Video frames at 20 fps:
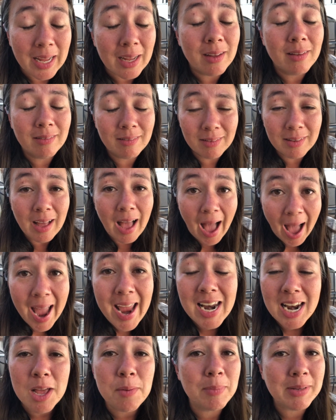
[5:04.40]
Like,
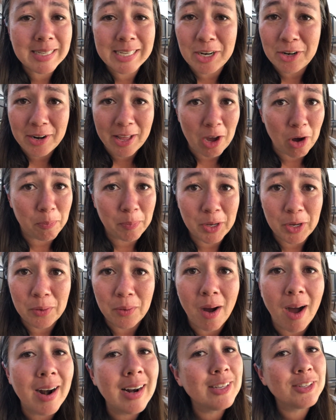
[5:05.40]
INM is here to help you,
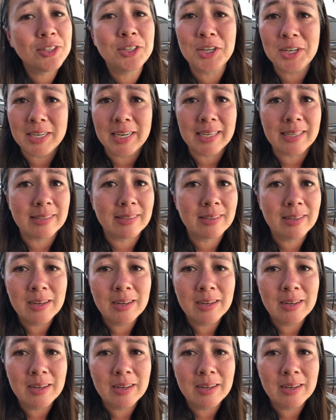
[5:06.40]
honest to goodness.